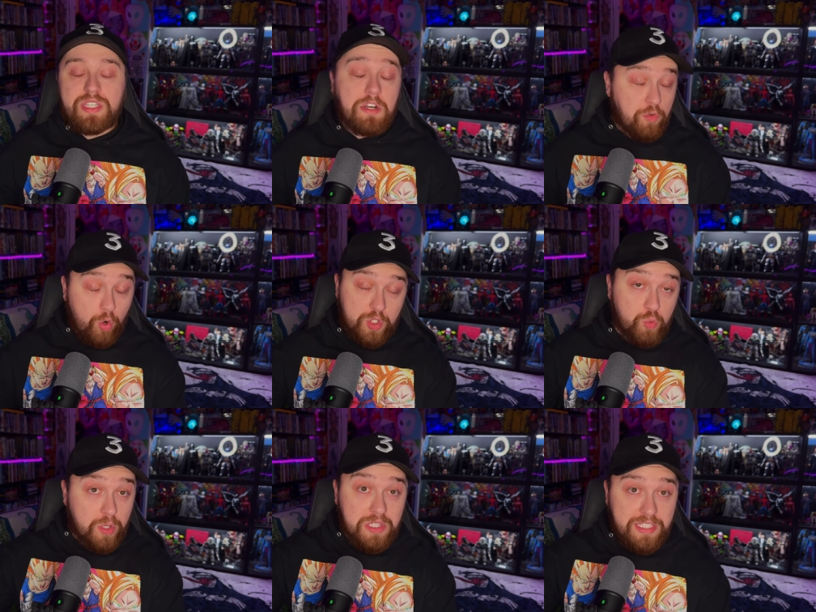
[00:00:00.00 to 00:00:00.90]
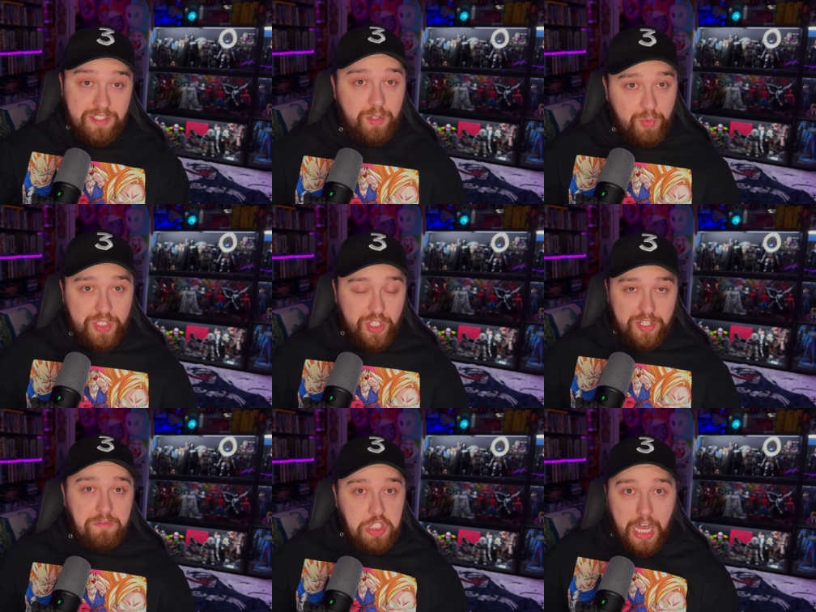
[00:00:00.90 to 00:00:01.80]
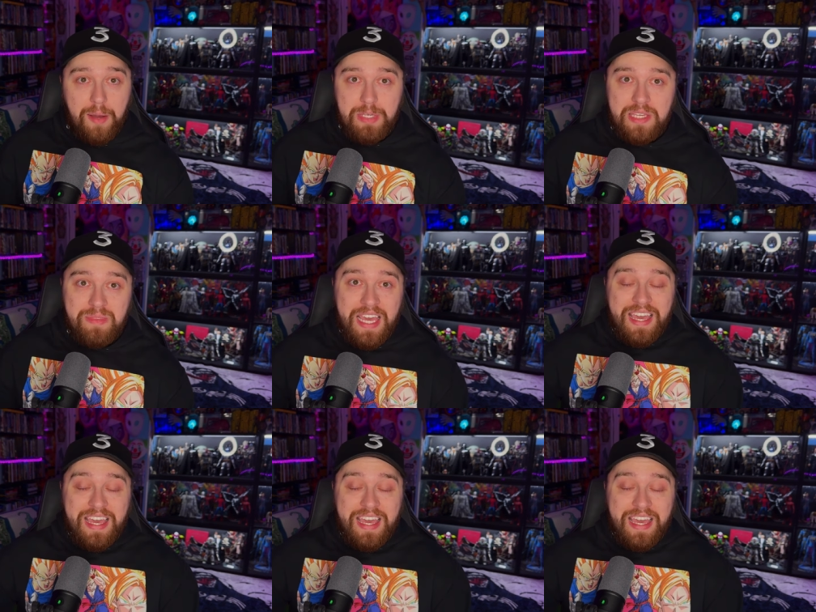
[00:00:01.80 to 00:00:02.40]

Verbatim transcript: And of course, will lead to the return of Tommy.